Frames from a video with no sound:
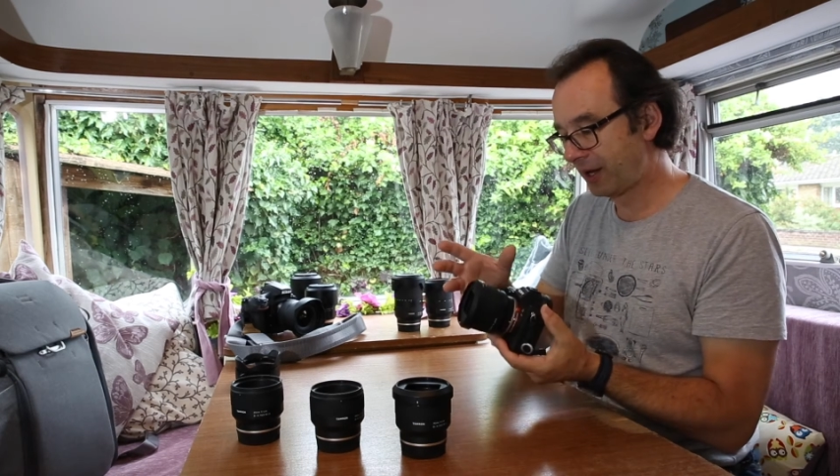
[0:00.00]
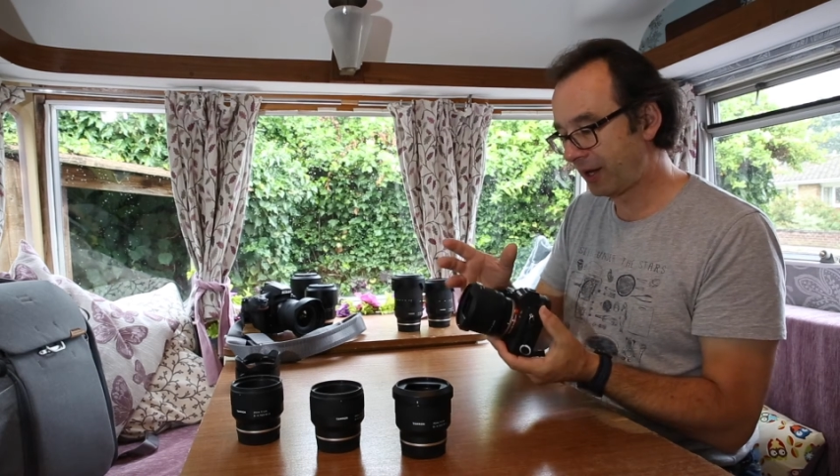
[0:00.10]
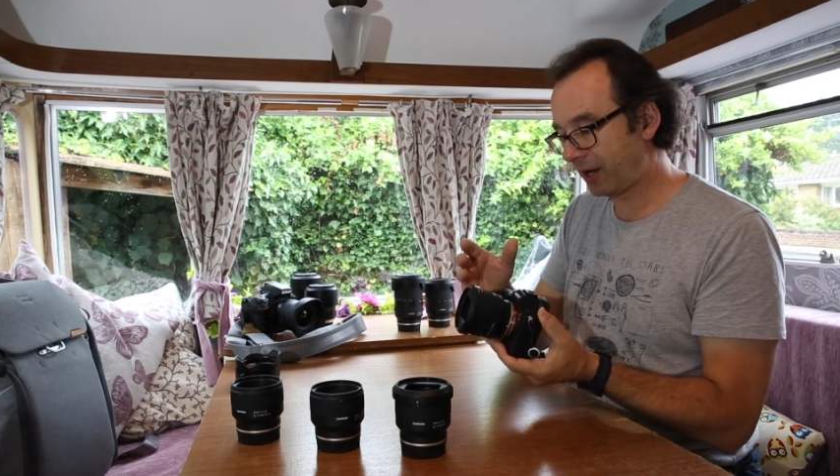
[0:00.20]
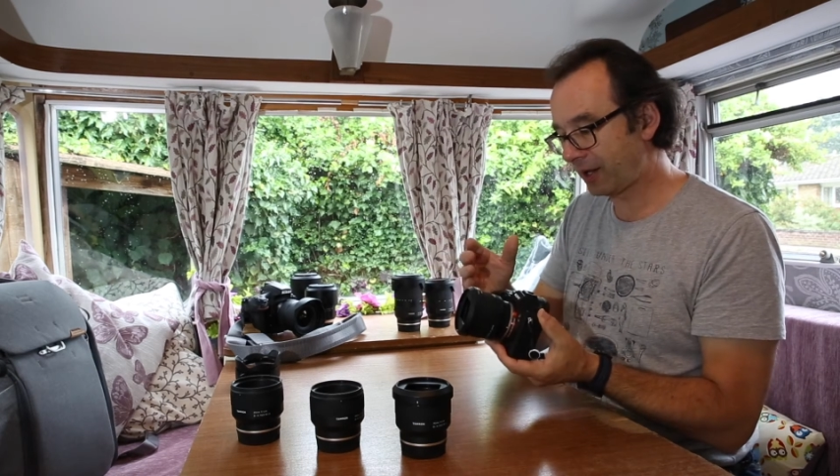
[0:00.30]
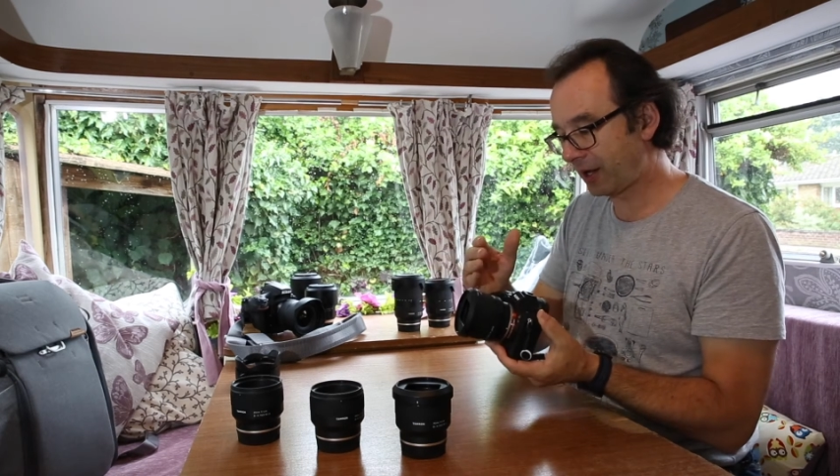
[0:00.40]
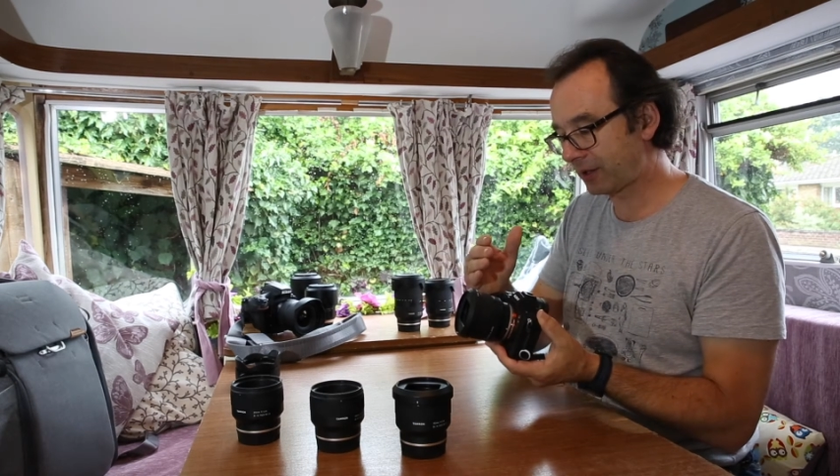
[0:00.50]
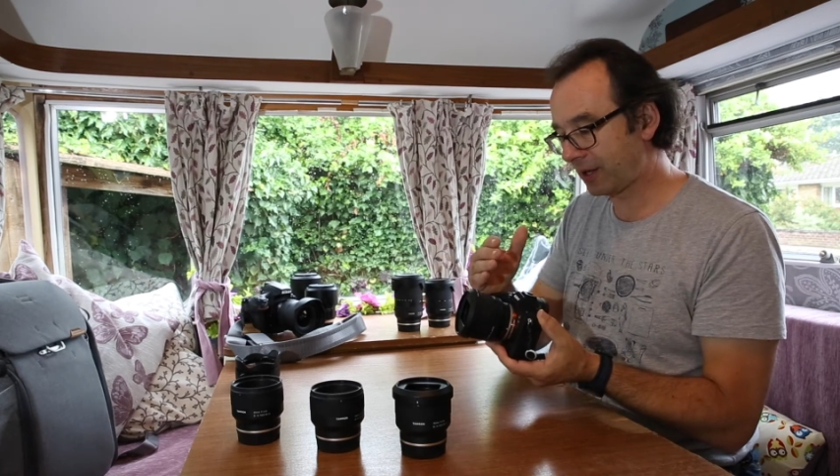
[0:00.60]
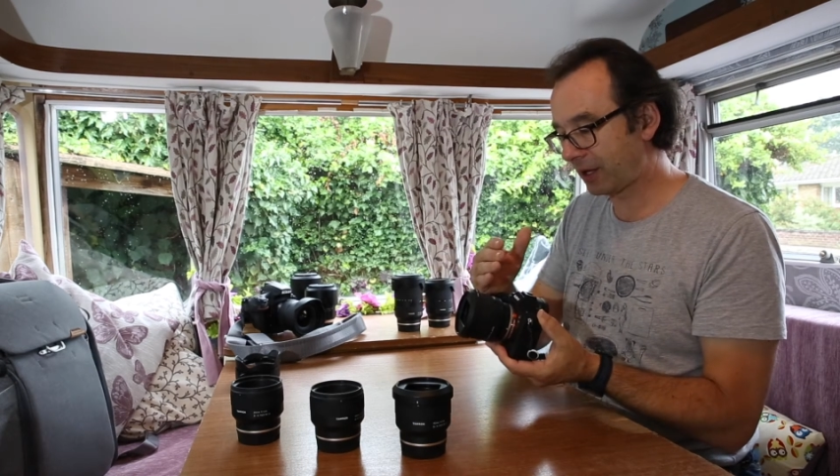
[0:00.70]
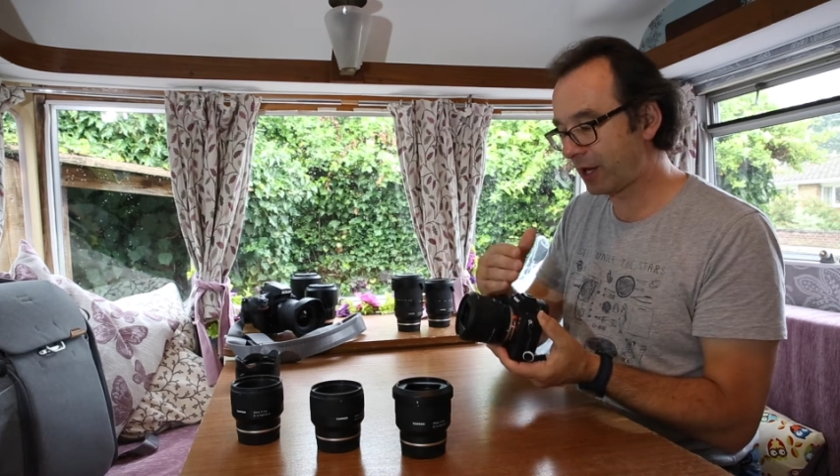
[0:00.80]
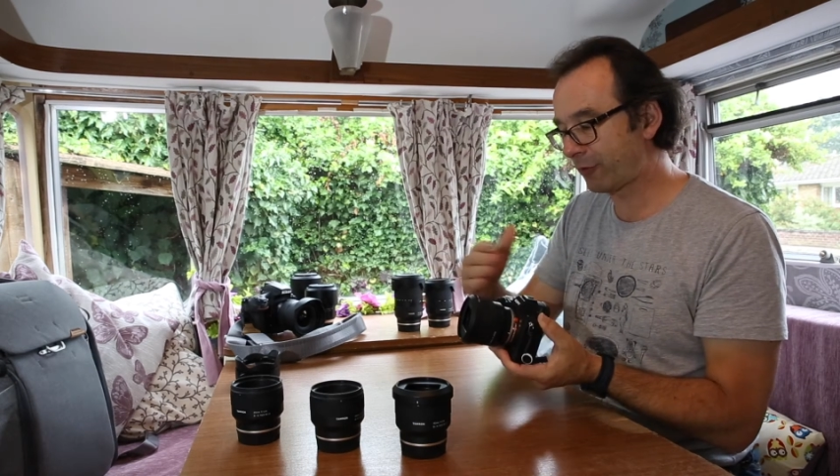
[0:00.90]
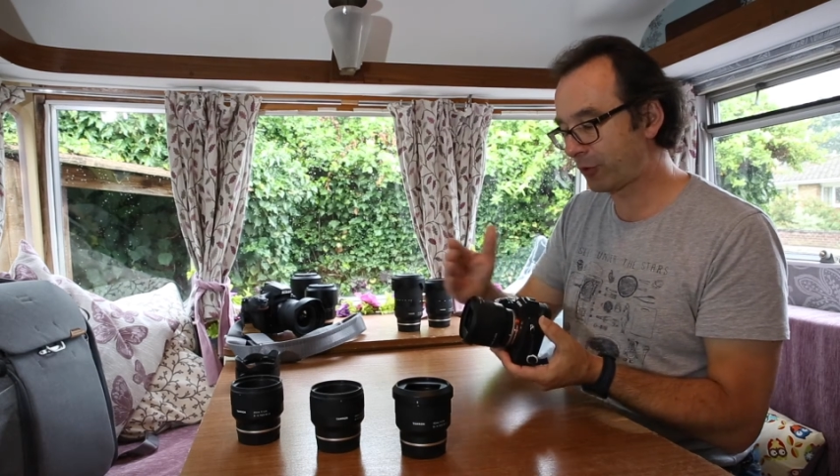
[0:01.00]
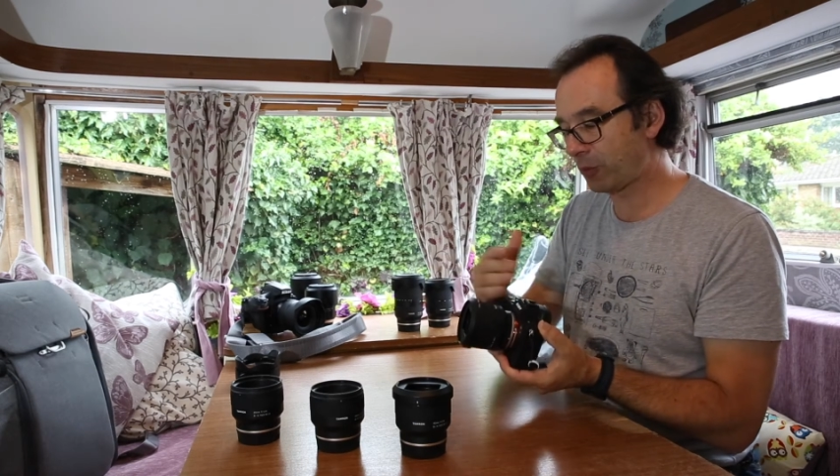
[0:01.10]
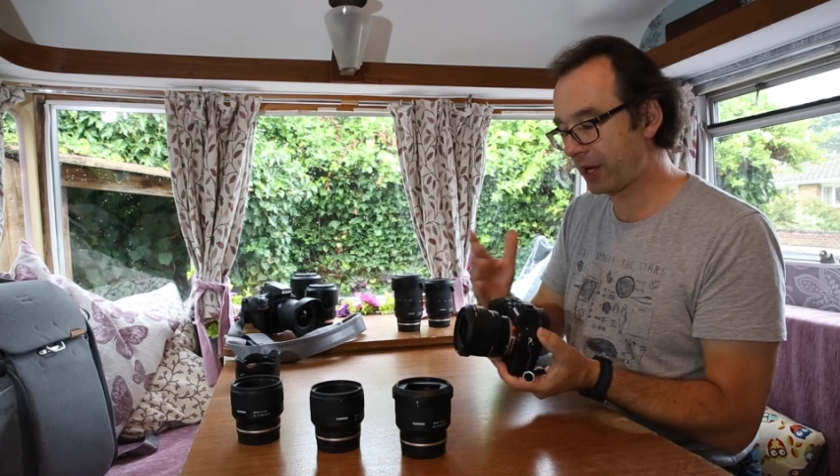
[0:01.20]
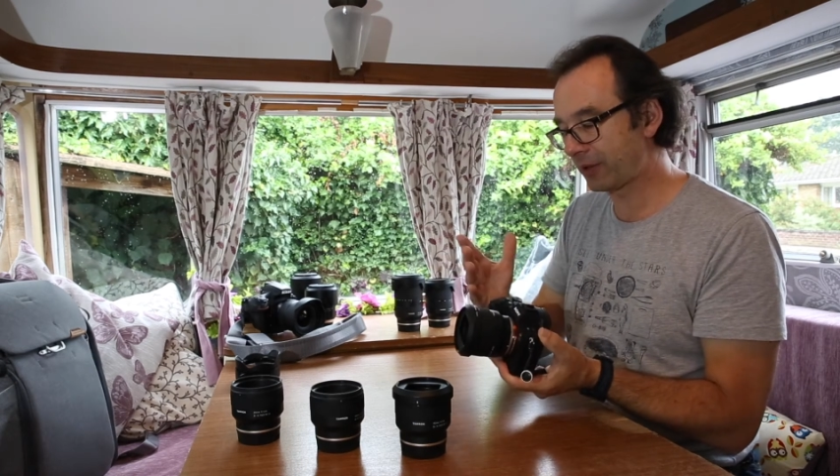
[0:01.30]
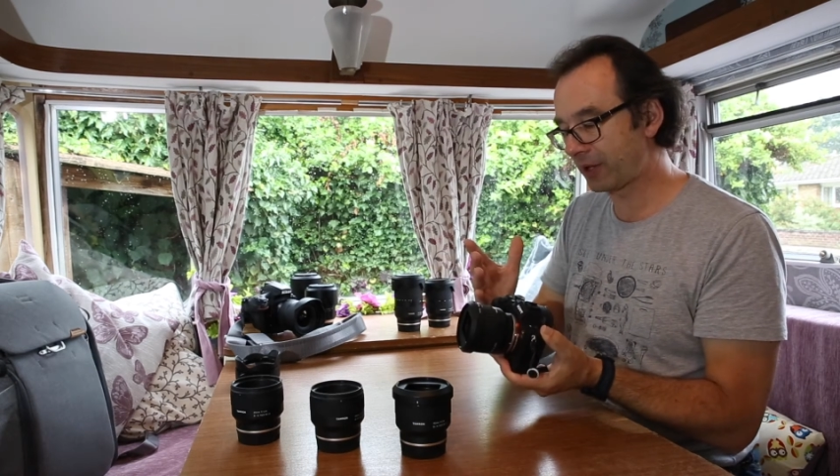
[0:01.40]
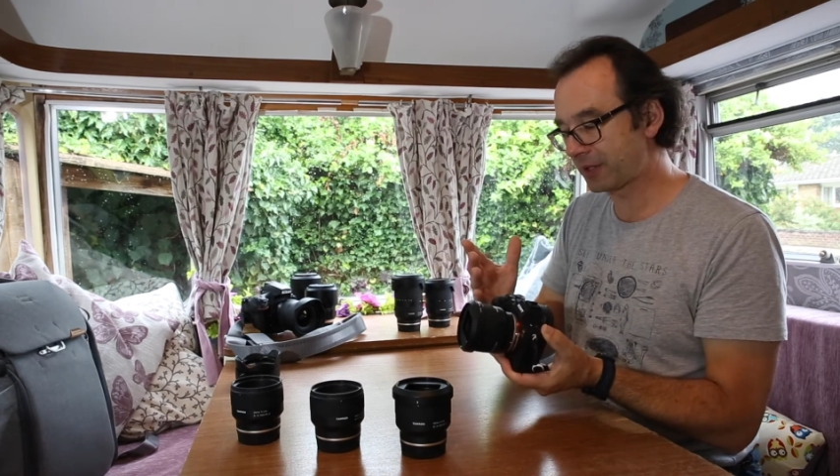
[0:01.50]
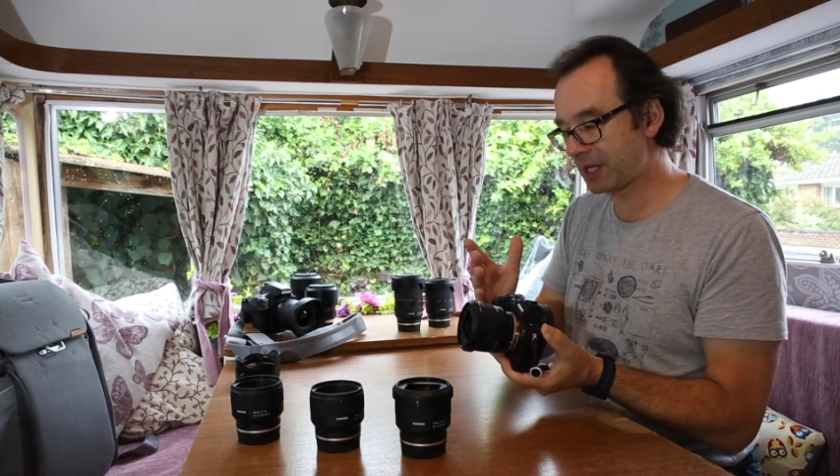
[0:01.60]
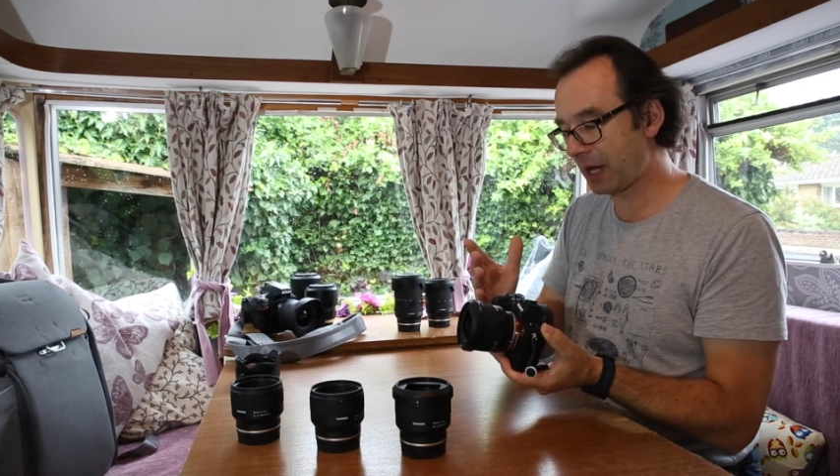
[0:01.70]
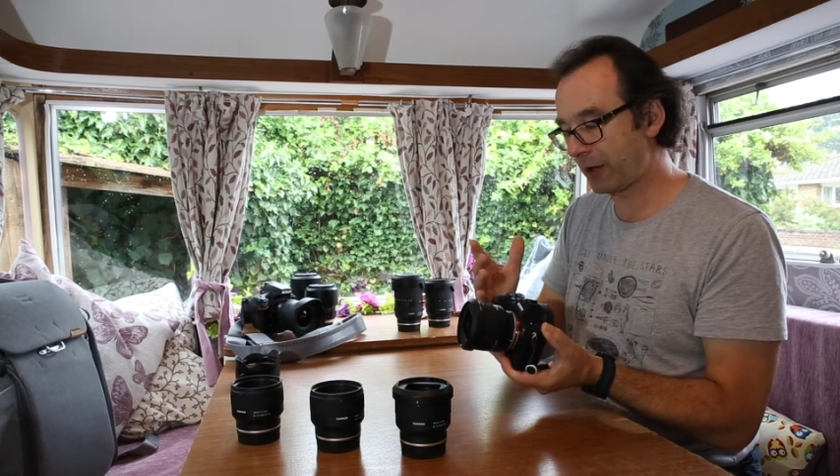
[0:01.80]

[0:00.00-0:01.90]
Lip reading: I love the way that